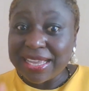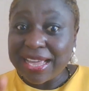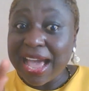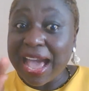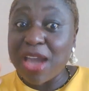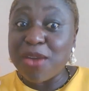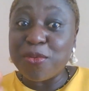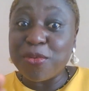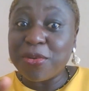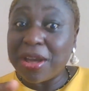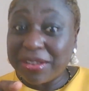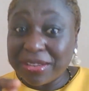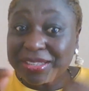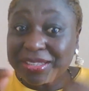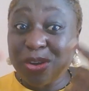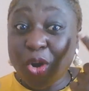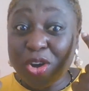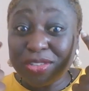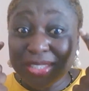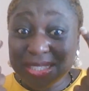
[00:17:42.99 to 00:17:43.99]
I
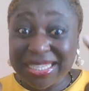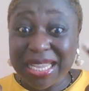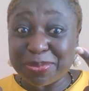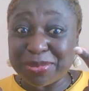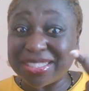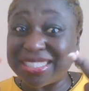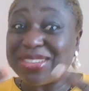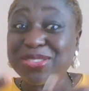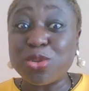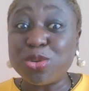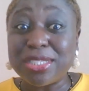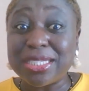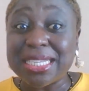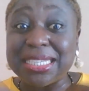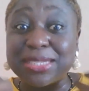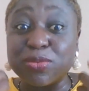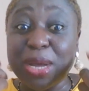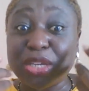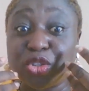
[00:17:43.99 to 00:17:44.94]
concept, those things were